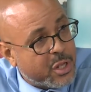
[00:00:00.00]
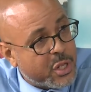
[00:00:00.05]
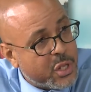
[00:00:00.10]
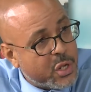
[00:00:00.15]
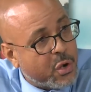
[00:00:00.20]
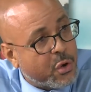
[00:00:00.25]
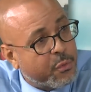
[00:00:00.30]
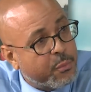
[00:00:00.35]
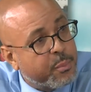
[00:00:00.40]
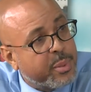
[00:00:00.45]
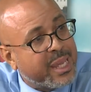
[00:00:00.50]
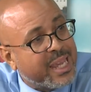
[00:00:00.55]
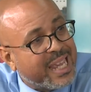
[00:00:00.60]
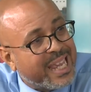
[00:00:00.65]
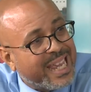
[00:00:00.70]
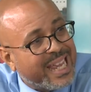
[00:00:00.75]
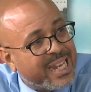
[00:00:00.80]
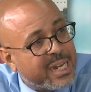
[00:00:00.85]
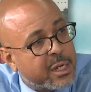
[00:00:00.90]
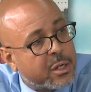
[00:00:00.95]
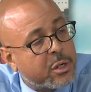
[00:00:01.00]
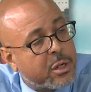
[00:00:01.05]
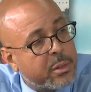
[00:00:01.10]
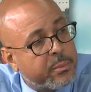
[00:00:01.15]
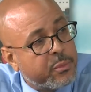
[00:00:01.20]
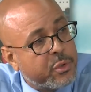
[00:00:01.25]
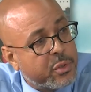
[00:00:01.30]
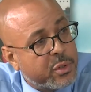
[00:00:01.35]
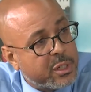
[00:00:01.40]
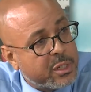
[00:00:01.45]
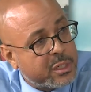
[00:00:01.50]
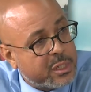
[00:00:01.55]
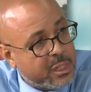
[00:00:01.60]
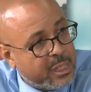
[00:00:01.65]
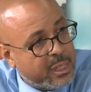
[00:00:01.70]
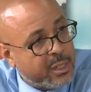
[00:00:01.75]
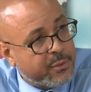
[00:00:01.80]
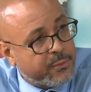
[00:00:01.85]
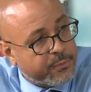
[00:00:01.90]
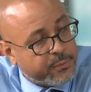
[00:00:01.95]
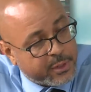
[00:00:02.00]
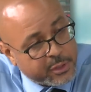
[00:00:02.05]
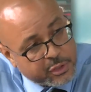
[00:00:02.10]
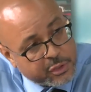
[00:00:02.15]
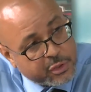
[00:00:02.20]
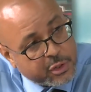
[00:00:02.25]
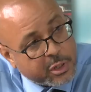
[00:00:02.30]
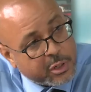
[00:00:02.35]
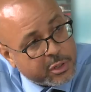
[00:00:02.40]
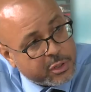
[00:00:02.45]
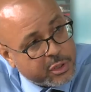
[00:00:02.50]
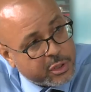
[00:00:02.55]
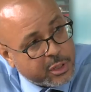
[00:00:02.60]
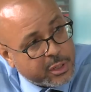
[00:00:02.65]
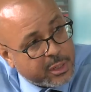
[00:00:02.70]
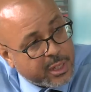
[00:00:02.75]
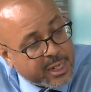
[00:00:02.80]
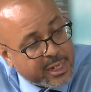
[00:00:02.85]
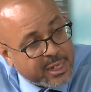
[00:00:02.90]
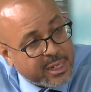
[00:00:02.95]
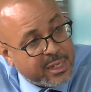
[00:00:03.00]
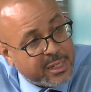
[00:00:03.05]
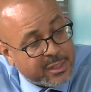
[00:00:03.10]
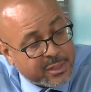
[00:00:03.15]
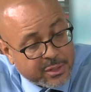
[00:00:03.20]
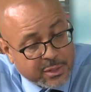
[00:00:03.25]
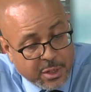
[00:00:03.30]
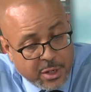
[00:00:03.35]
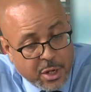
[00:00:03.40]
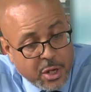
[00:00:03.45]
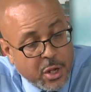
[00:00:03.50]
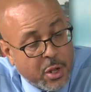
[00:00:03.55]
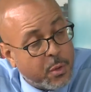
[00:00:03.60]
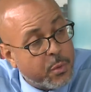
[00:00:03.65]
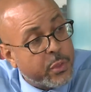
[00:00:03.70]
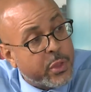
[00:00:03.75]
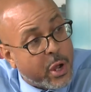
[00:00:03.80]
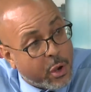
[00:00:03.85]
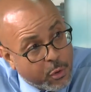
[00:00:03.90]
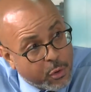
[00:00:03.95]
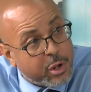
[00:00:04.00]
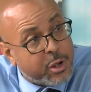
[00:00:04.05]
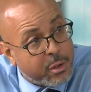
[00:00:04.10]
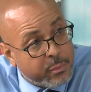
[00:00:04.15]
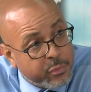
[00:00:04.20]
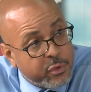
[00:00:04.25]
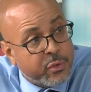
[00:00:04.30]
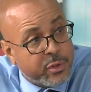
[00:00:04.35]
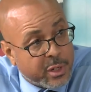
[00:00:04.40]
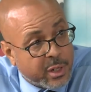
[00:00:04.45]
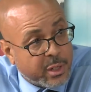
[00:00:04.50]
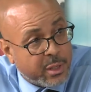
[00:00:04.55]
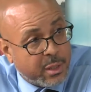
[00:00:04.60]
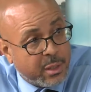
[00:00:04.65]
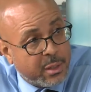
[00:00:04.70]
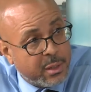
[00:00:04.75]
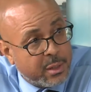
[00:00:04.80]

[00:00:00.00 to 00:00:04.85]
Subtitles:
now being in a community infrastructure that is now communal.